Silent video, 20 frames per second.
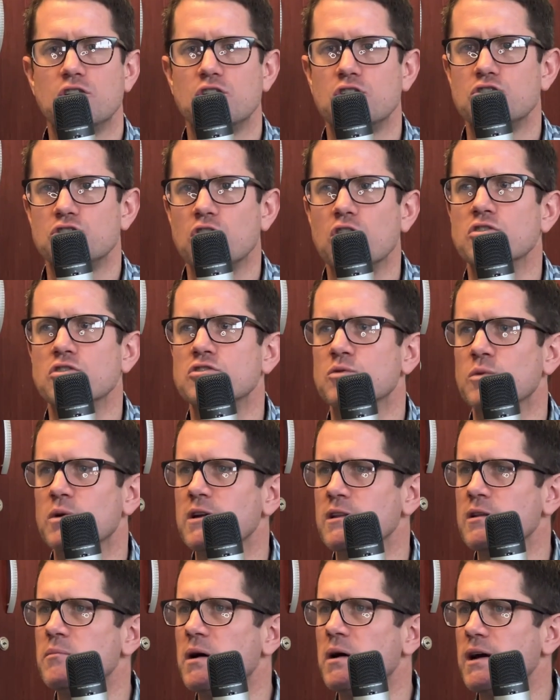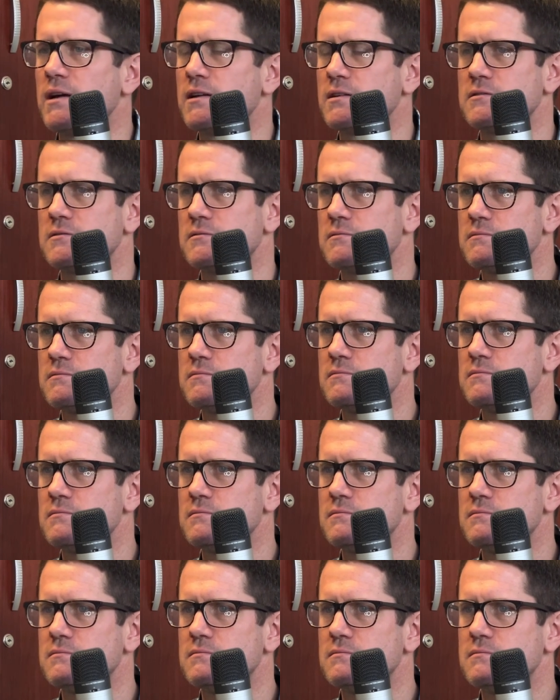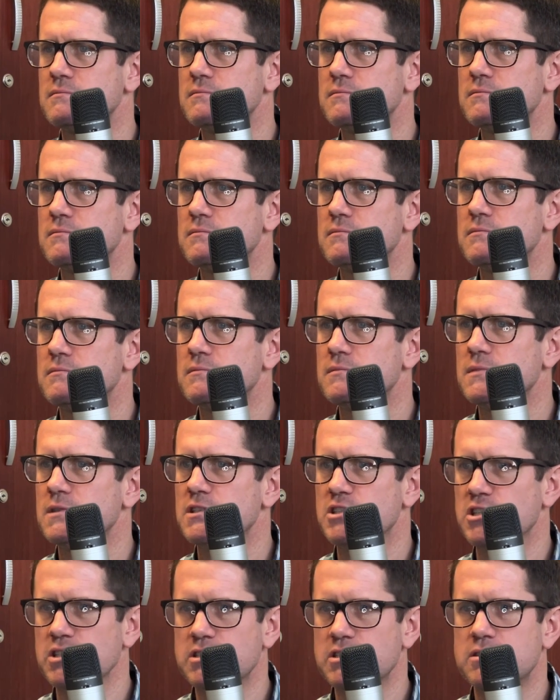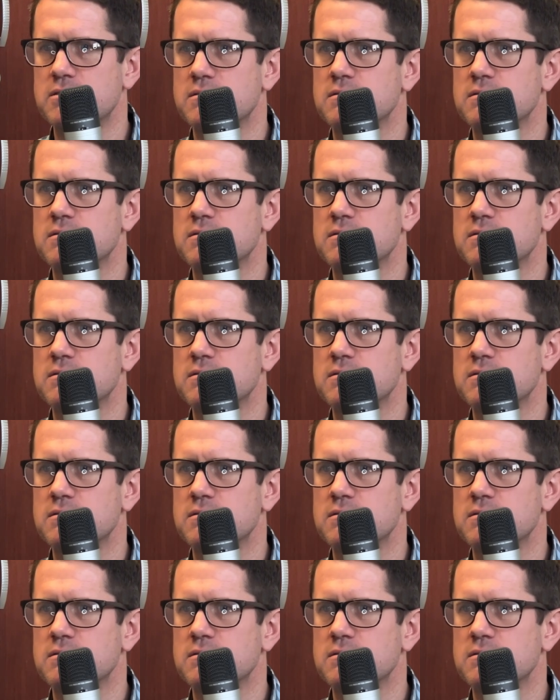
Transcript: go to one of the banks. Just